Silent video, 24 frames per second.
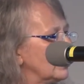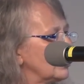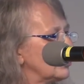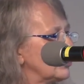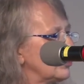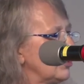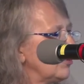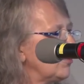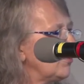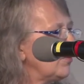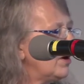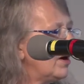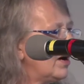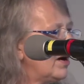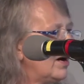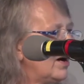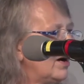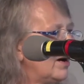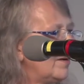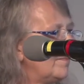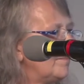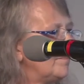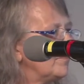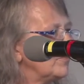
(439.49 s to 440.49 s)
So
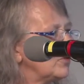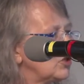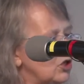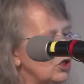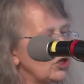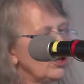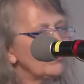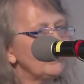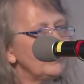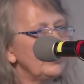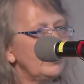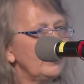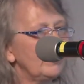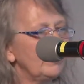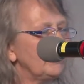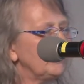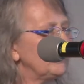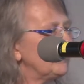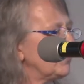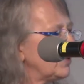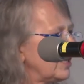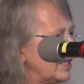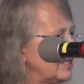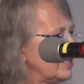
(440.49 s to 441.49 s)
um, children
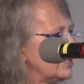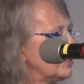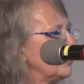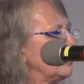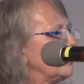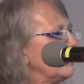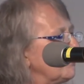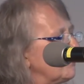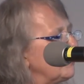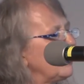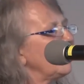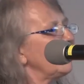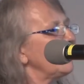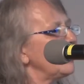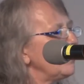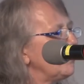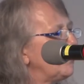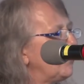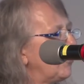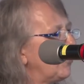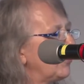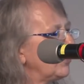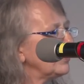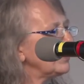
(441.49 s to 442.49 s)
are considered
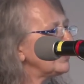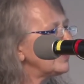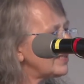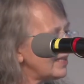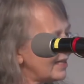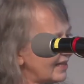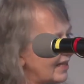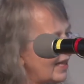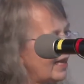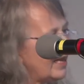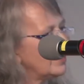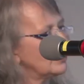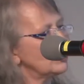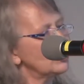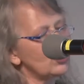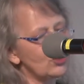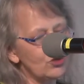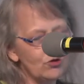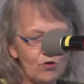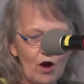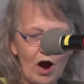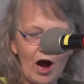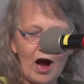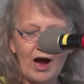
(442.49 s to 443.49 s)
very important and they can
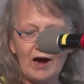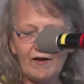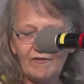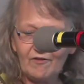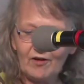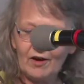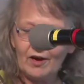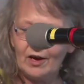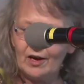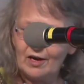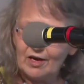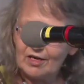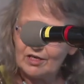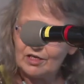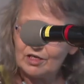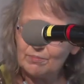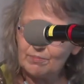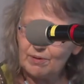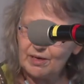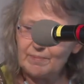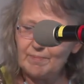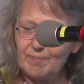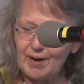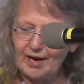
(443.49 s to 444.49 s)
strive
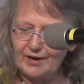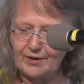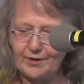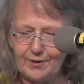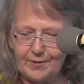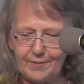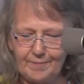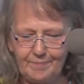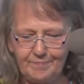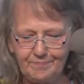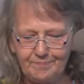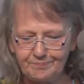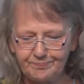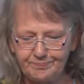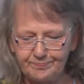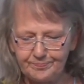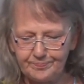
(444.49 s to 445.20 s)
to be better.